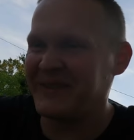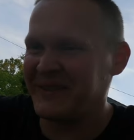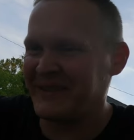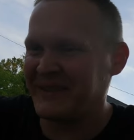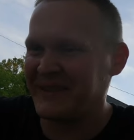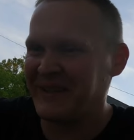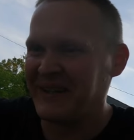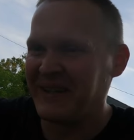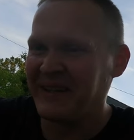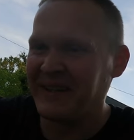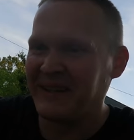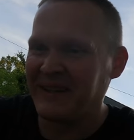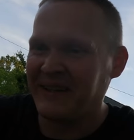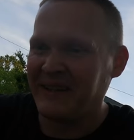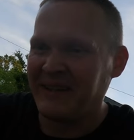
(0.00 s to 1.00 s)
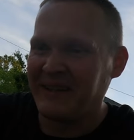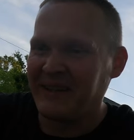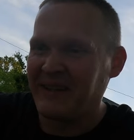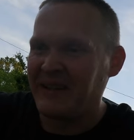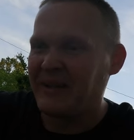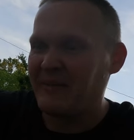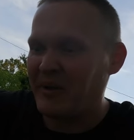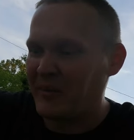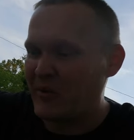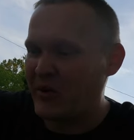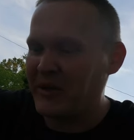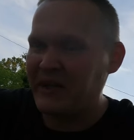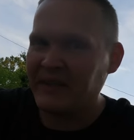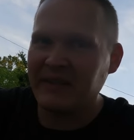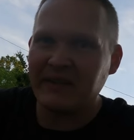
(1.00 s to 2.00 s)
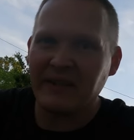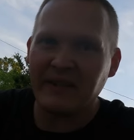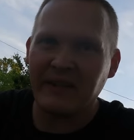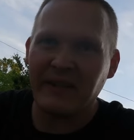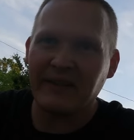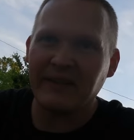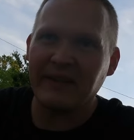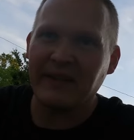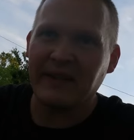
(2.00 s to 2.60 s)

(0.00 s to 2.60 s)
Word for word: I'm gonna go ahead and get this knocked out,